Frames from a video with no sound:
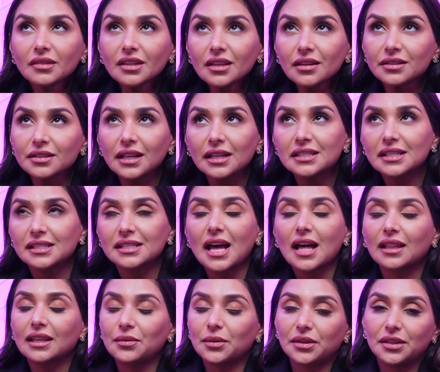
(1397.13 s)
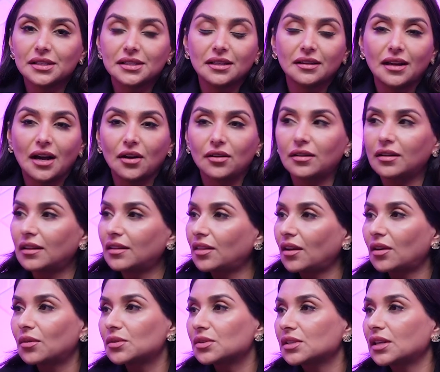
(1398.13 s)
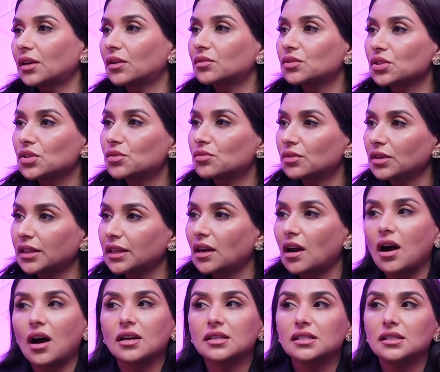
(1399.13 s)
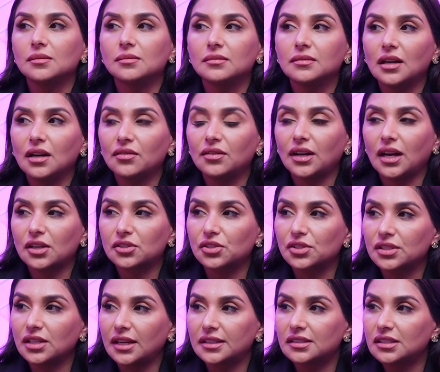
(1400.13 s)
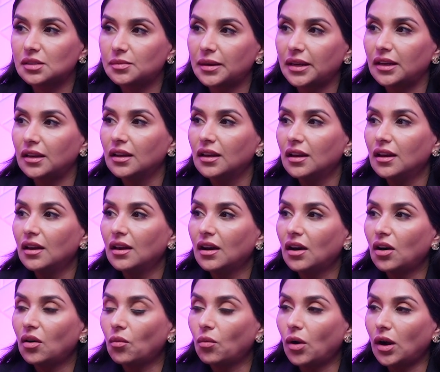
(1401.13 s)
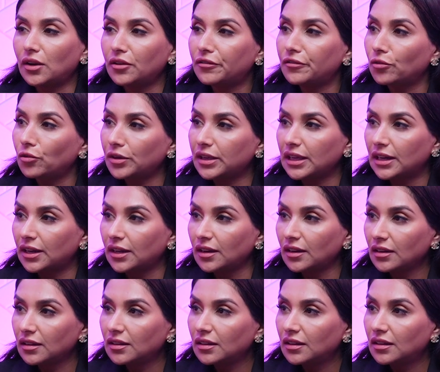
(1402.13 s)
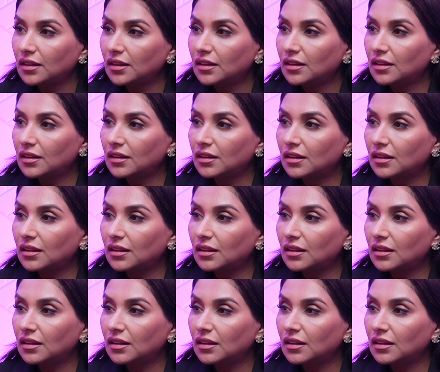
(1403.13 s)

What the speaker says: So that's exactly what this allowed. And I thought it was like just really awesome of an exercise. It's been 1 full year. Yeah.